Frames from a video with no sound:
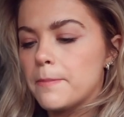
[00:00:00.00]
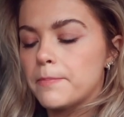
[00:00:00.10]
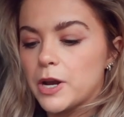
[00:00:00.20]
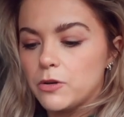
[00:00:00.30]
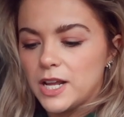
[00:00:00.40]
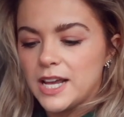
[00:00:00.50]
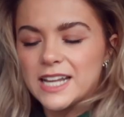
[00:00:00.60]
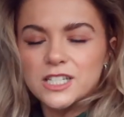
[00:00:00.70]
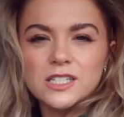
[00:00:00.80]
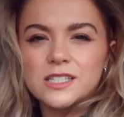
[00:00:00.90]
brownie.
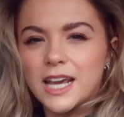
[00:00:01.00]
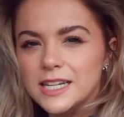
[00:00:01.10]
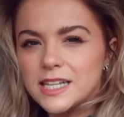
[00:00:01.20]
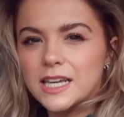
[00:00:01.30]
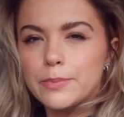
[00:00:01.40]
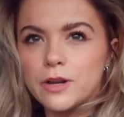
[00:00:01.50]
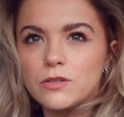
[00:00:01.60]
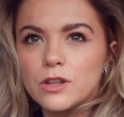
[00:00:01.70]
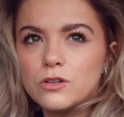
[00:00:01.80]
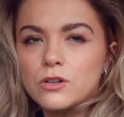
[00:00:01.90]
It doesn't taste like a
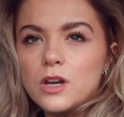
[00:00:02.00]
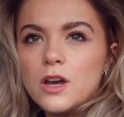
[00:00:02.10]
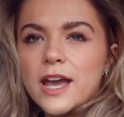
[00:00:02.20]
brownie though.